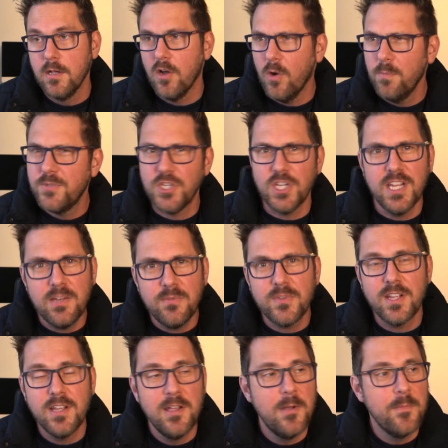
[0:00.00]
Achieved?
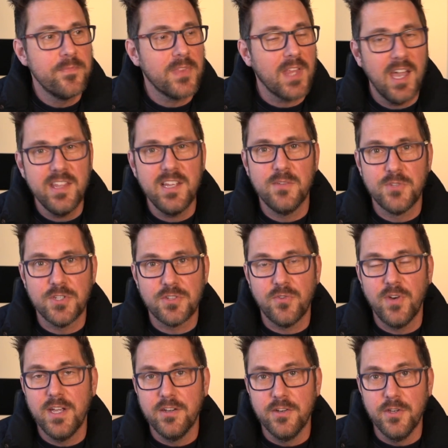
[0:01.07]
I think I've just
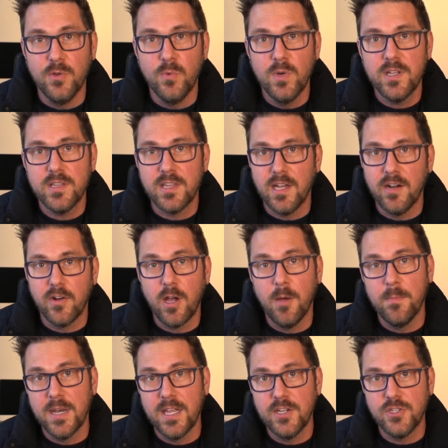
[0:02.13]
created a new word there, a
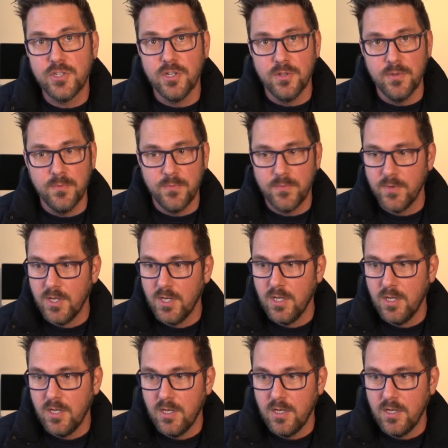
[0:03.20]
combination of
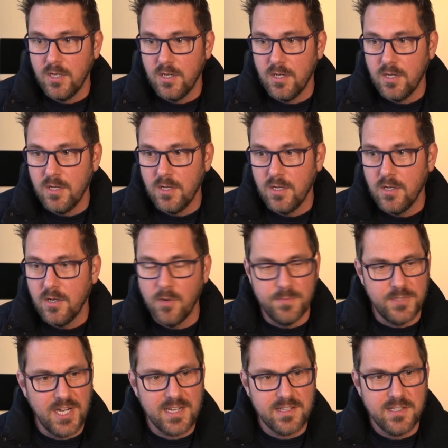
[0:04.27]

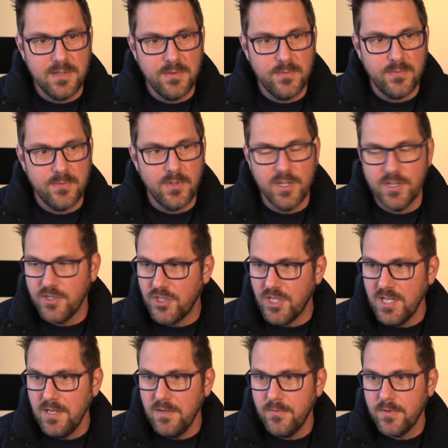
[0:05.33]
objective and
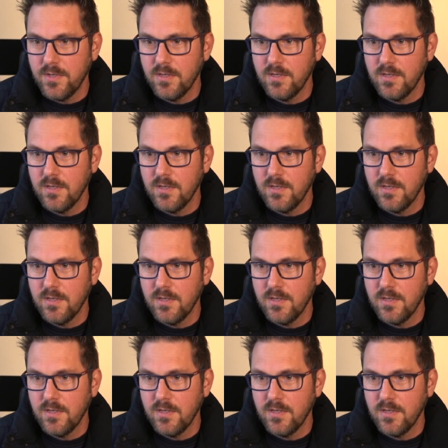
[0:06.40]
achieved.